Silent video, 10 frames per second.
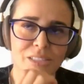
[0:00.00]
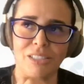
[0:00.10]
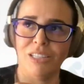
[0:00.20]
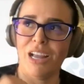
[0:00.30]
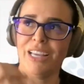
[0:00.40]
I
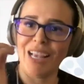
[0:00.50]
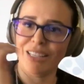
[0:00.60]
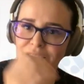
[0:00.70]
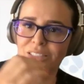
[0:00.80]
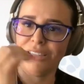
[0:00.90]

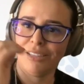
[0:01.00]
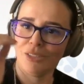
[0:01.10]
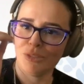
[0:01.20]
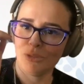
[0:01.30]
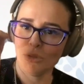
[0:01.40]
asked
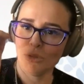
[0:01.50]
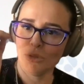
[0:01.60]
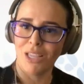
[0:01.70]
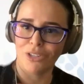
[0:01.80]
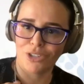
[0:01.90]

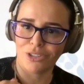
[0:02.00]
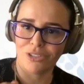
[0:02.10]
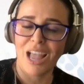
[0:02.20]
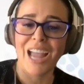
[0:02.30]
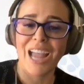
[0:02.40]
to my
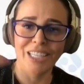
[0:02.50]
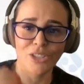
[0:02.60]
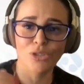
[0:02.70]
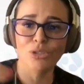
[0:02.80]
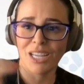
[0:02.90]
mentors,
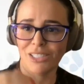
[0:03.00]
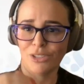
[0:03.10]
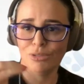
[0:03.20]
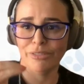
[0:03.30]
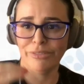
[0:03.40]
I need to
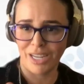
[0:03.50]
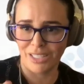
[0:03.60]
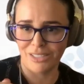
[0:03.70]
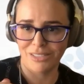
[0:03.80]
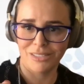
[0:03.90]
get into the
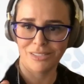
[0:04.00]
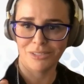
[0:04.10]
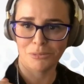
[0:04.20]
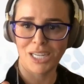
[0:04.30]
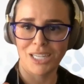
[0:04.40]
finals,
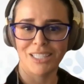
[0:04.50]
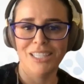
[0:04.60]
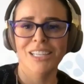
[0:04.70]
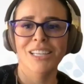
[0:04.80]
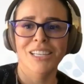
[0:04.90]
right?
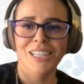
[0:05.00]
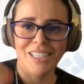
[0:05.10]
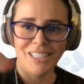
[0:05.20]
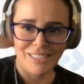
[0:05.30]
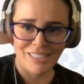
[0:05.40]

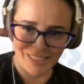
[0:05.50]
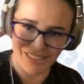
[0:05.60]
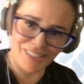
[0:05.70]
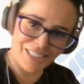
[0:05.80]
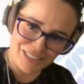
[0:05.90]

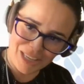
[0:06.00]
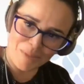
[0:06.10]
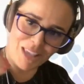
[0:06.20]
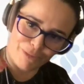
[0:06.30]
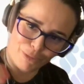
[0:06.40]
This is a
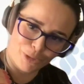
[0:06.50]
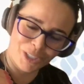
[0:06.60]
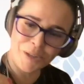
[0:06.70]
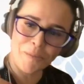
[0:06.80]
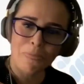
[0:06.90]
team's
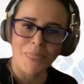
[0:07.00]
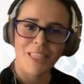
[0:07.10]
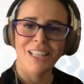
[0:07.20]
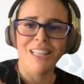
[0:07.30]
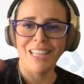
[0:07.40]
effort.
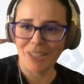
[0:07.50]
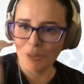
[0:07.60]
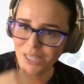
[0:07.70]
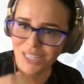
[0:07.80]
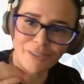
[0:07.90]

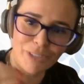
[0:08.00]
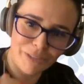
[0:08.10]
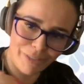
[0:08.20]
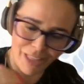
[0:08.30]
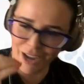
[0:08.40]
Let's meet
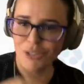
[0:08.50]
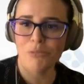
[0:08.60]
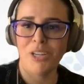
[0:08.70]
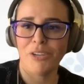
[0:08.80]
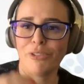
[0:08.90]
every
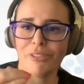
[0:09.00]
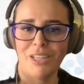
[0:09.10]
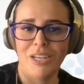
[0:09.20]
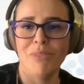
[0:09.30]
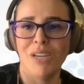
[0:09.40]
week
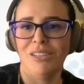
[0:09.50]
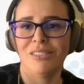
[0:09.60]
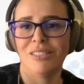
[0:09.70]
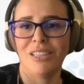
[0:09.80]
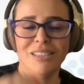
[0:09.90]
for 30
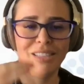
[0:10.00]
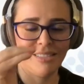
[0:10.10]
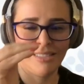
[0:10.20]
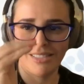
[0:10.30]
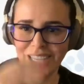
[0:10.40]
minutes.
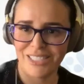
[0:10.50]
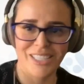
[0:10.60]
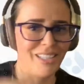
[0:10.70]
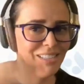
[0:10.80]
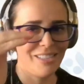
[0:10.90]
And this is the
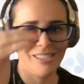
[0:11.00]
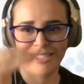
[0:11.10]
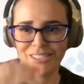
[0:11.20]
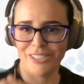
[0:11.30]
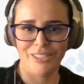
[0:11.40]
agenda,
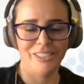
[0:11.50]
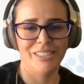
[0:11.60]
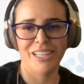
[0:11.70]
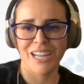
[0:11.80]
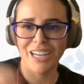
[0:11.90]
this is
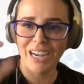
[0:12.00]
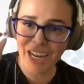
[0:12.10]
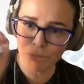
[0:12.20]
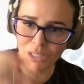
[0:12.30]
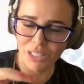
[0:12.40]
everything.
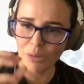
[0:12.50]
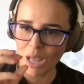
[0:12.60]
And